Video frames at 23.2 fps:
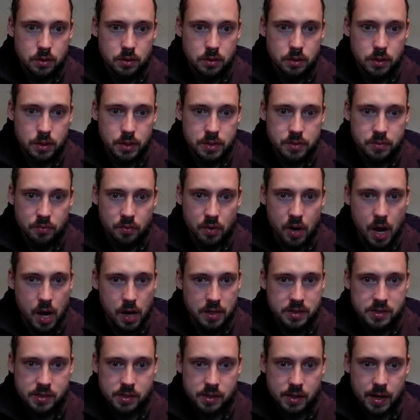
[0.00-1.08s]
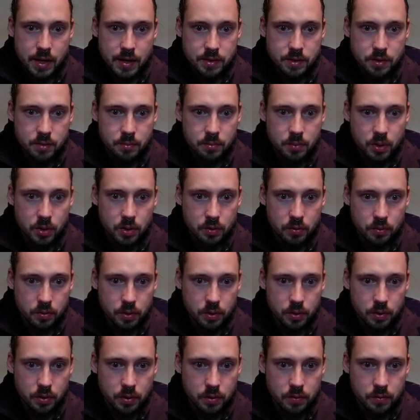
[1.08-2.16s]
Let's Rock Slide the
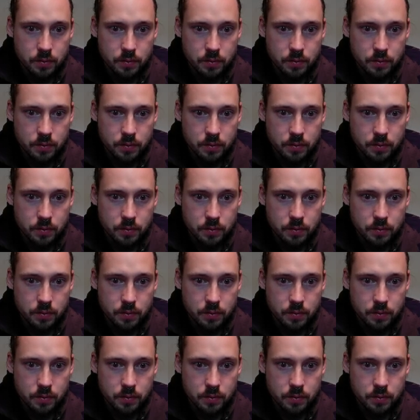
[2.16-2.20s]
Murkrow.